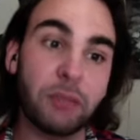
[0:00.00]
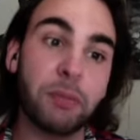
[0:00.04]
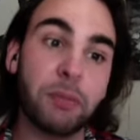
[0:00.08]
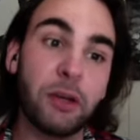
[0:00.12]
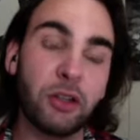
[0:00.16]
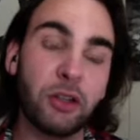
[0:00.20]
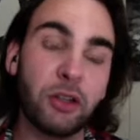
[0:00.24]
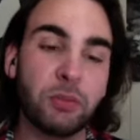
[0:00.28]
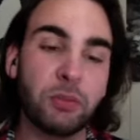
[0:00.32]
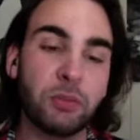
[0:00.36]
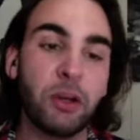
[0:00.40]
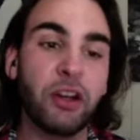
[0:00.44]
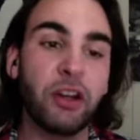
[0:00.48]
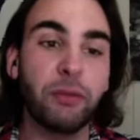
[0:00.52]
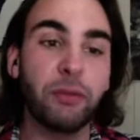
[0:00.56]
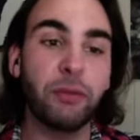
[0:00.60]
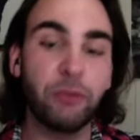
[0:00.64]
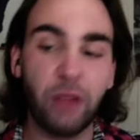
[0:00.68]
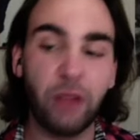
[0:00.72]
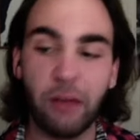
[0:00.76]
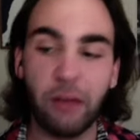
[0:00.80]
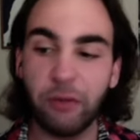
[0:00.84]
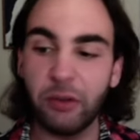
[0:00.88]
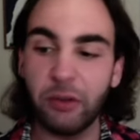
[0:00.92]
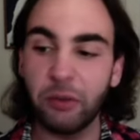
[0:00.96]
Pillsbury
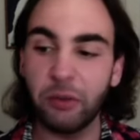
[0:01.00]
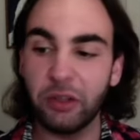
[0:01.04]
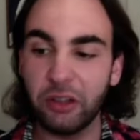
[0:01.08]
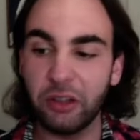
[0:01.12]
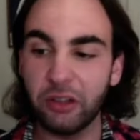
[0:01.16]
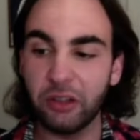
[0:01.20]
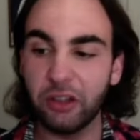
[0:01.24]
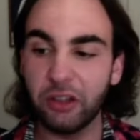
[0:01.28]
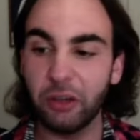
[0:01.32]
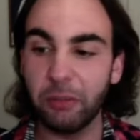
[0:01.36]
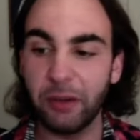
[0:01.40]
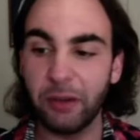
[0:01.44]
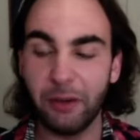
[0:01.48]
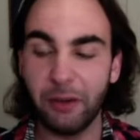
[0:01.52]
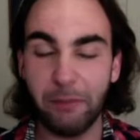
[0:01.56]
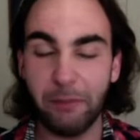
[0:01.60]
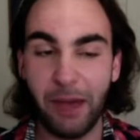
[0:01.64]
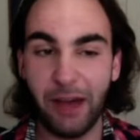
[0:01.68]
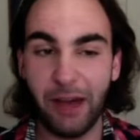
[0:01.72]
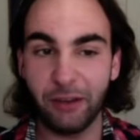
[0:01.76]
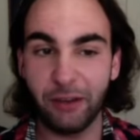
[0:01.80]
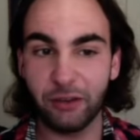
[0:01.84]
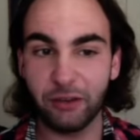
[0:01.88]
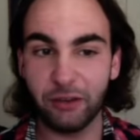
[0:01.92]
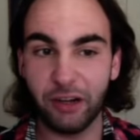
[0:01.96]
fluffy with a little bit of
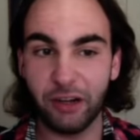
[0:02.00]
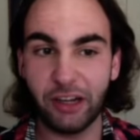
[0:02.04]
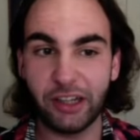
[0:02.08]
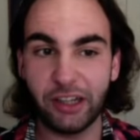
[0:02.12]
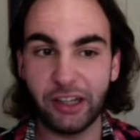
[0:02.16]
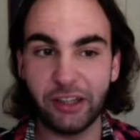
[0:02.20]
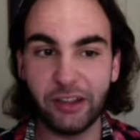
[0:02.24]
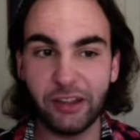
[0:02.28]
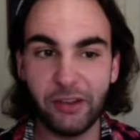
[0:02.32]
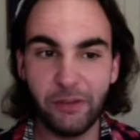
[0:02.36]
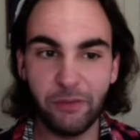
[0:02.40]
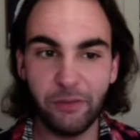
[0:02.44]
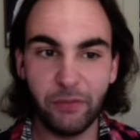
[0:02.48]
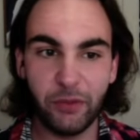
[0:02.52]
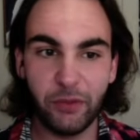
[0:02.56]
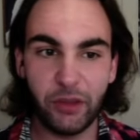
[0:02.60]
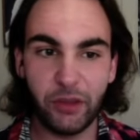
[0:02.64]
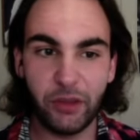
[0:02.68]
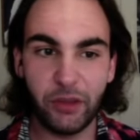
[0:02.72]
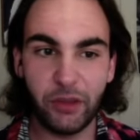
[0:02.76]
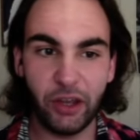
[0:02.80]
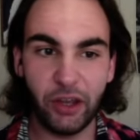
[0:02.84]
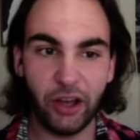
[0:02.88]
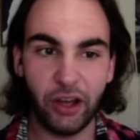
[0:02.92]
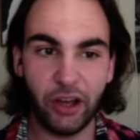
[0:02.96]
bounce, right?
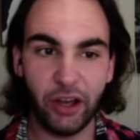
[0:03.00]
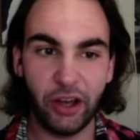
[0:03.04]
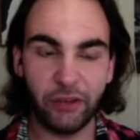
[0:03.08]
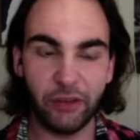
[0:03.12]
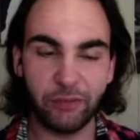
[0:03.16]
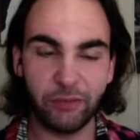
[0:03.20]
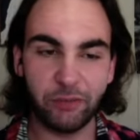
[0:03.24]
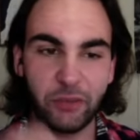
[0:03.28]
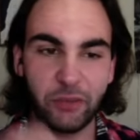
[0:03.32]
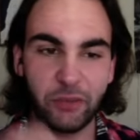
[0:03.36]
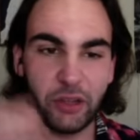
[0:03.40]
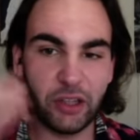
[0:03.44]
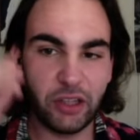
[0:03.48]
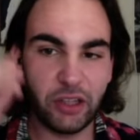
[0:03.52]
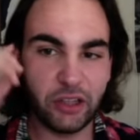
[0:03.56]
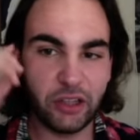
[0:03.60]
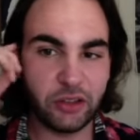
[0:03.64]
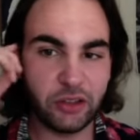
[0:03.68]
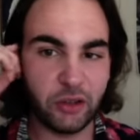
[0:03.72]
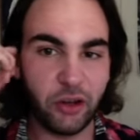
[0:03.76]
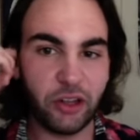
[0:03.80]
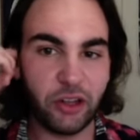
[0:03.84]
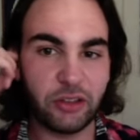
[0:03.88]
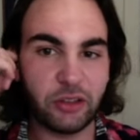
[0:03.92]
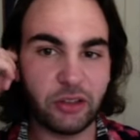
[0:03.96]
Mm-hmm.
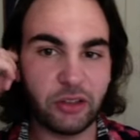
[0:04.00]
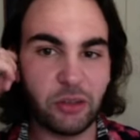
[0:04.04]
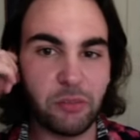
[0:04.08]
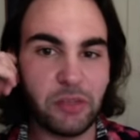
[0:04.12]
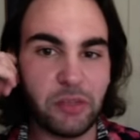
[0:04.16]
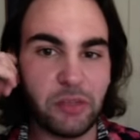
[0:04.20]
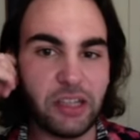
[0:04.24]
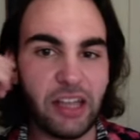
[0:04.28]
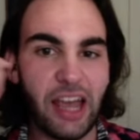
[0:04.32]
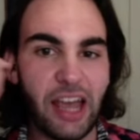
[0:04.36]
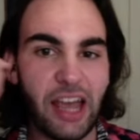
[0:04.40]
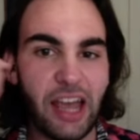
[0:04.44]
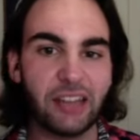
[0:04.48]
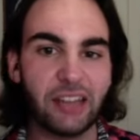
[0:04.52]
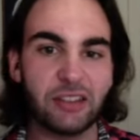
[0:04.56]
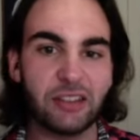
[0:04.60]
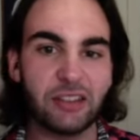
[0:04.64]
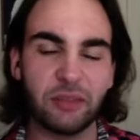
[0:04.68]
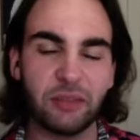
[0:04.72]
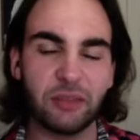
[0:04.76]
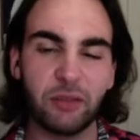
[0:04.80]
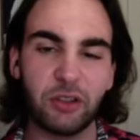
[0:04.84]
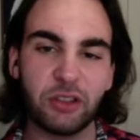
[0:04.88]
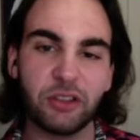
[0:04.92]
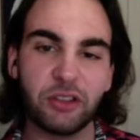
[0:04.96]
So to me, it has
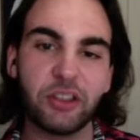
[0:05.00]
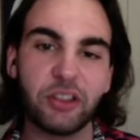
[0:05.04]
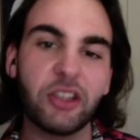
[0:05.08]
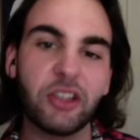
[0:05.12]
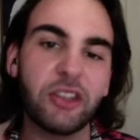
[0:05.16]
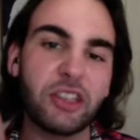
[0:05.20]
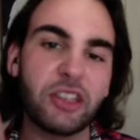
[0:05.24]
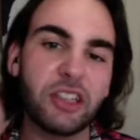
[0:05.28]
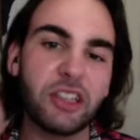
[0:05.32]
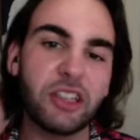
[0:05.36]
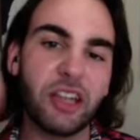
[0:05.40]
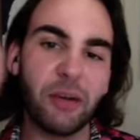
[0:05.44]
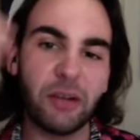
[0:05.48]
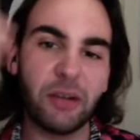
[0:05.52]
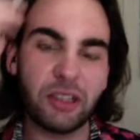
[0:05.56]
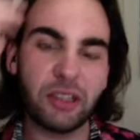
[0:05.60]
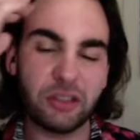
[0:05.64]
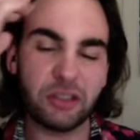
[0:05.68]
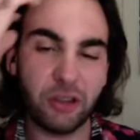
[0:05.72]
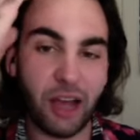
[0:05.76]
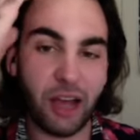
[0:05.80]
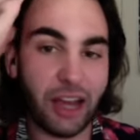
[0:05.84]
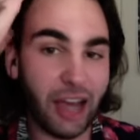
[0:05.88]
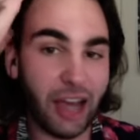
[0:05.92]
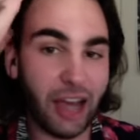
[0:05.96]
like versatility in that way.
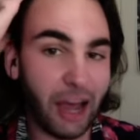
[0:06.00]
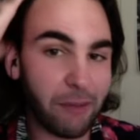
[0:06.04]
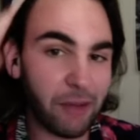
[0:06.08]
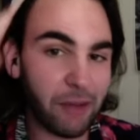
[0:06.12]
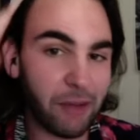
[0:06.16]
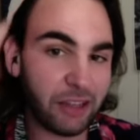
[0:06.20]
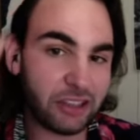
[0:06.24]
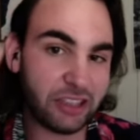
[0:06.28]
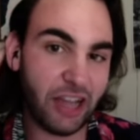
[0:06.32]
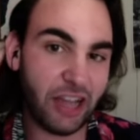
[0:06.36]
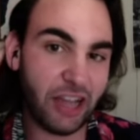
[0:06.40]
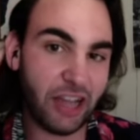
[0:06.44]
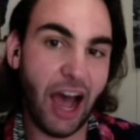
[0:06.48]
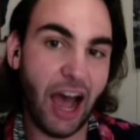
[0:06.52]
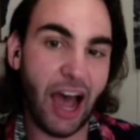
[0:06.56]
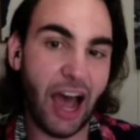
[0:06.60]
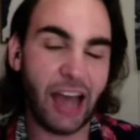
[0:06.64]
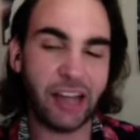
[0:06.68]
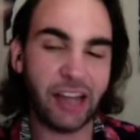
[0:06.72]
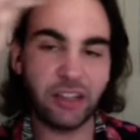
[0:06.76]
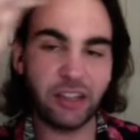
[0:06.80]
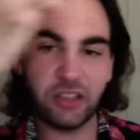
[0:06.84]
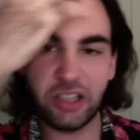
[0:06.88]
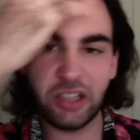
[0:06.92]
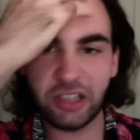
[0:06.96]
So I'm actually
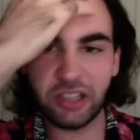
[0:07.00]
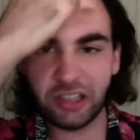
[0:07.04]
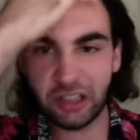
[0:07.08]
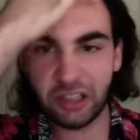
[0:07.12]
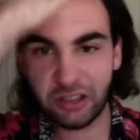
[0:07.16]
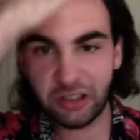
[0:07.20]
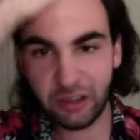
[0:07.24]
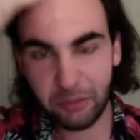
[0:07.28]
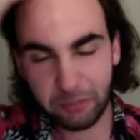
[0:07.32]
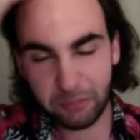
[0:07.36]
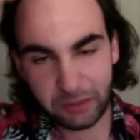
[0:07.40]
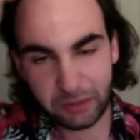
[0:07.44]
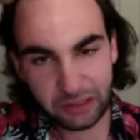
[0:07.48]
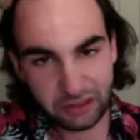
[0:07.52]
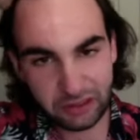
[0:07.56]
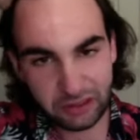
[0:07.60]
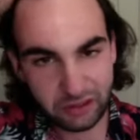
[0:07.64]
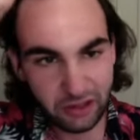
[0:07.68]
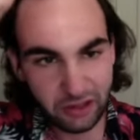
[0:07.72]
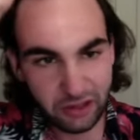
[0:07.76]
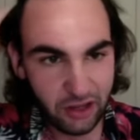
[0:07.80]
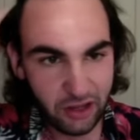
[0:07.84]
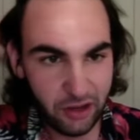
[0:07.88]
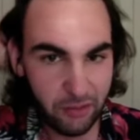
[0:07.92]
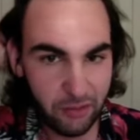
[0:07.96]
high on chicken and
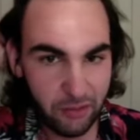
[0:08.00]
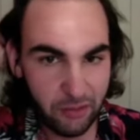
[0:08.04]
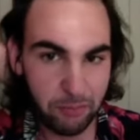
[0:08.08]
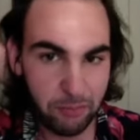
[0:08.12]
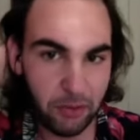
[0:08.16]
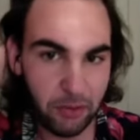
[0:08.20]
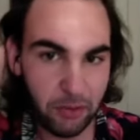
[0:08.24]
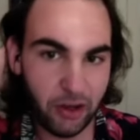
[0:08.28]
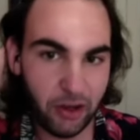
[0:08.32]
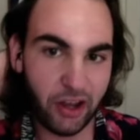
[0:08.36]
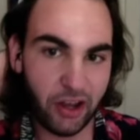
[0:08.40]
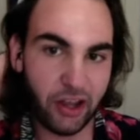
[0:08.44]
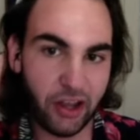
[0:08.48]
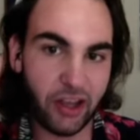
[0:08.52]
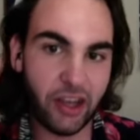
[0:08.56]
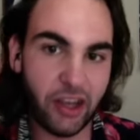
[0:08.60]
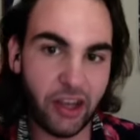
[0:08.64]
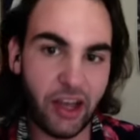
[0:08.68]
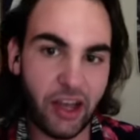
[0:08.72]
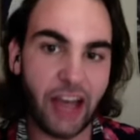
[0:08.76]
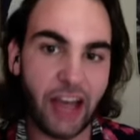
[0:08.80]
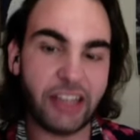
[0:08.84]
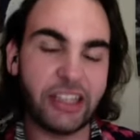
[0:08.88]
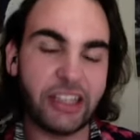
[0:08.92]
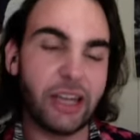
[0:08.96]
dumplings, but
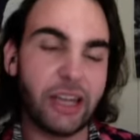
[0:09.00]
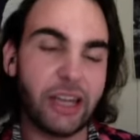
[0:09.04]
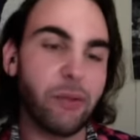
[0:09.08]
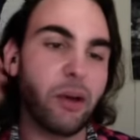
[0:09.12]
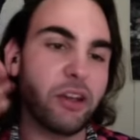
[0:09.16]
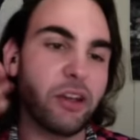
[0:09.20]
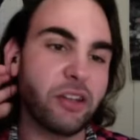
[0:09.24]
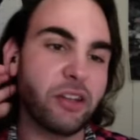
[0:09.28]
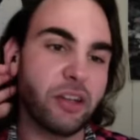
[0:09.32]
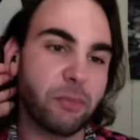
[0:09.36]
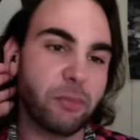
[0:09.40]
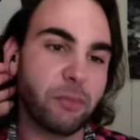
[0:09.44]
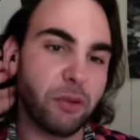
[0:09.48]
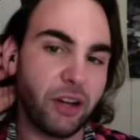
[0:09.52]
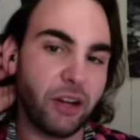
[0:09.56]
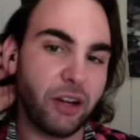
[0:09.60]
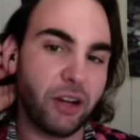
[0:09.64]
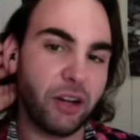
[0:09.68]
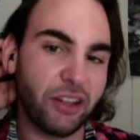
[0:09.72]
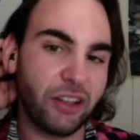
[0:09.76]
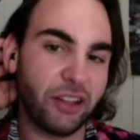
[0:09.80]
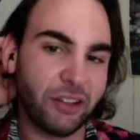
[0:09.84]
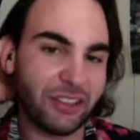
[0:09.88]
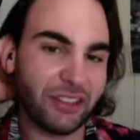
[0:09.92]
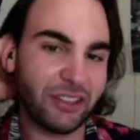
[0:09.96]
I get why you didn't put it on the
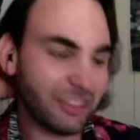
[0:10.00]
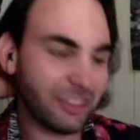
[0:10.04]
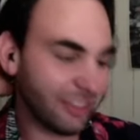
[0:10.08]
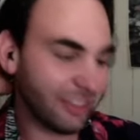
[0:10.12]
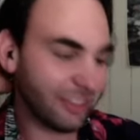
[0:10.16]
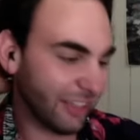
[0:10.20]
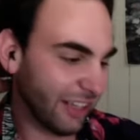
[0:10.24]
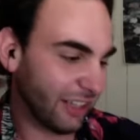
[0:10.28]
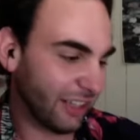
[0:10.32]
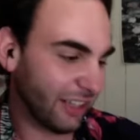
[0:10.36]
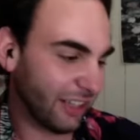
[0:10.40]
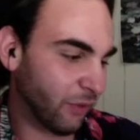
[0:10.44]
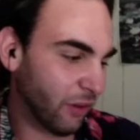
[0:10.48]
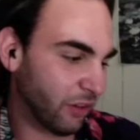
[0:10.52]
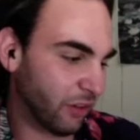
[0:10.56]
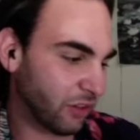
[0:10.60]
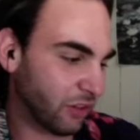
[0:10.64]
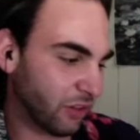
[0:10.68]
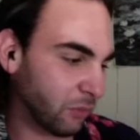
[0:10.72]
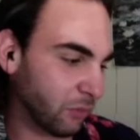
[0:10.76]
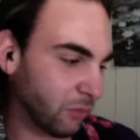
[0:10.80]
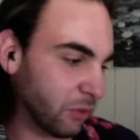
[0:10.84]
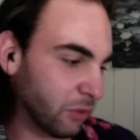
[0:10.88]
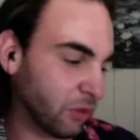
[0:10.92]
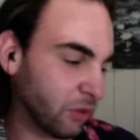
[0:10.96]
list, because it is very
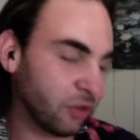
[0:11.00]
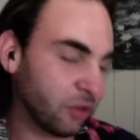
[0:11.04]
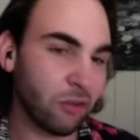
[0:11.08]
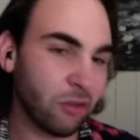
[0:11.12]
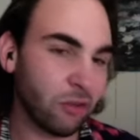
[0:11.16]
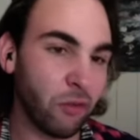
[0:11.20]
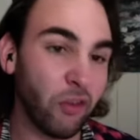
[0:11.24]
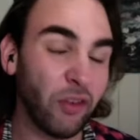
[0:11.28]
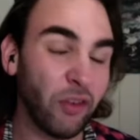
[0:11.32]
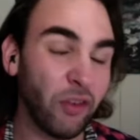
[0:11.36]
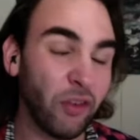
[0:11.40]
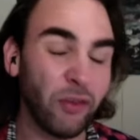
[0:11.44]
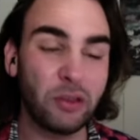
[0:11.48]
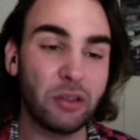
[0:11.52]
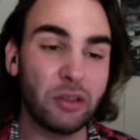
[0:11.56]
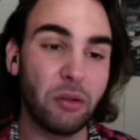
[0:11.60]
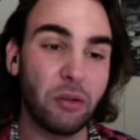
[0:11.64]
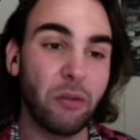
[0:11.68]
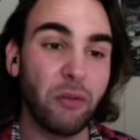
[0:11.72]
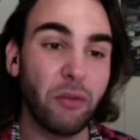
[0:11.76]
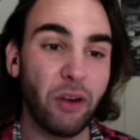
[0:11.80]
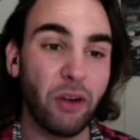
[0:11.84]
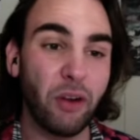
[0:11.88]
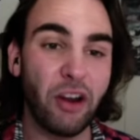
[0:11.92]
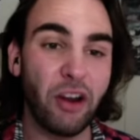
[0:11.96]
similar to some
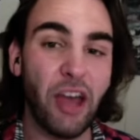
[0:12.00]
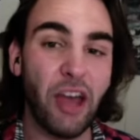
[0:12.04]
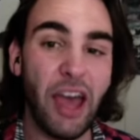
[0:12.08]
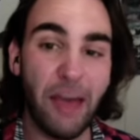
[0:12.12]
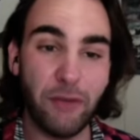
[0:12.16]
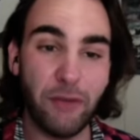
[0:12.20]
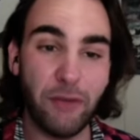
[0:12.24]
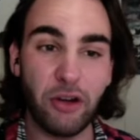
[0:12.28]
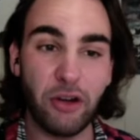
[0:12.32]
of our heavier